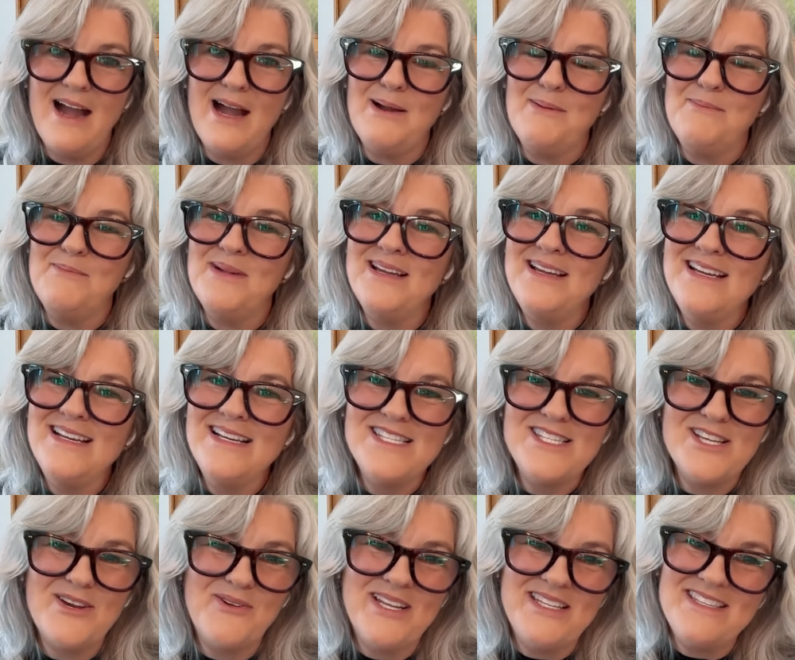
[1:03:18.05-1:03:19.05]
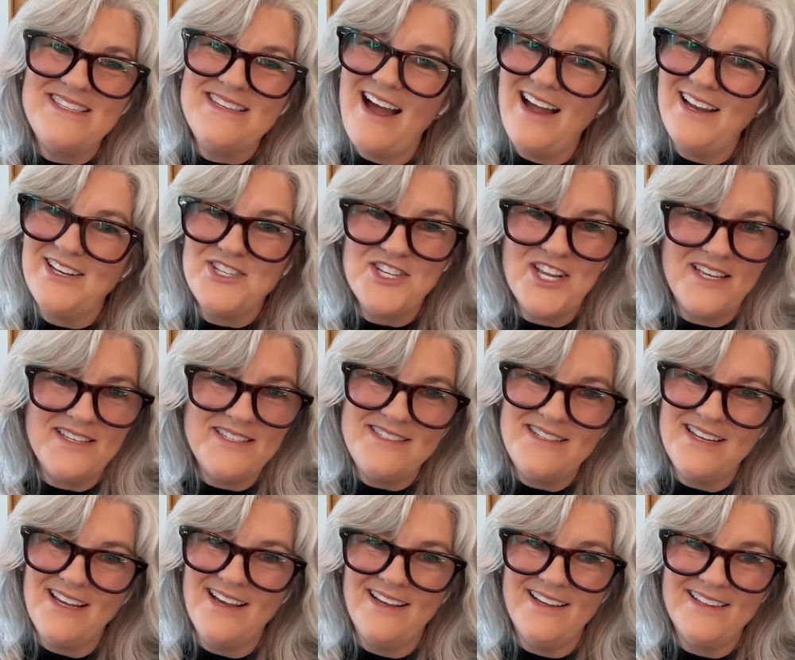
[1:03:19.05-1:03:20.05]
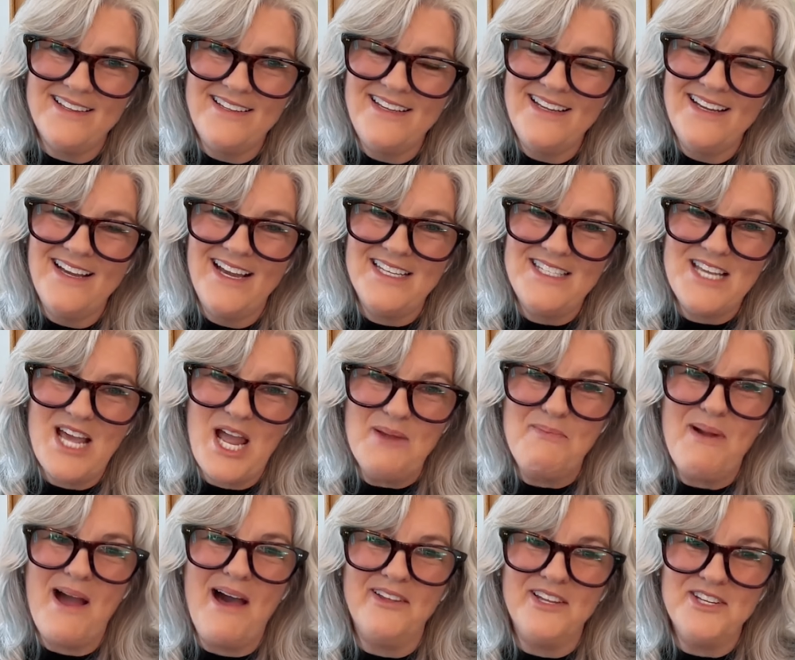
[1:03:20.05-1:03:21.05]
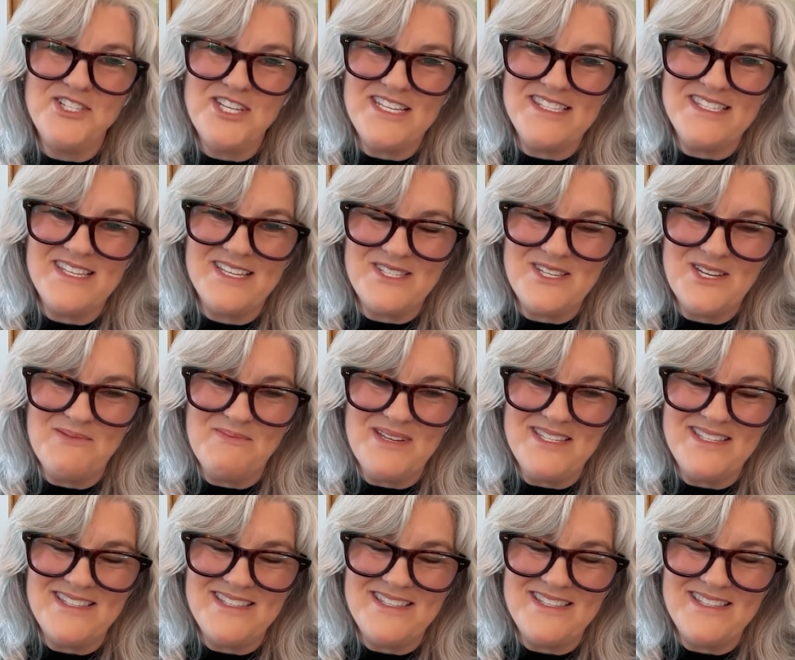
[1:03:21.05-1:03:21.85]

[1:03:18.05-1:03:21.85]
Um, so it's not just a, a typology system.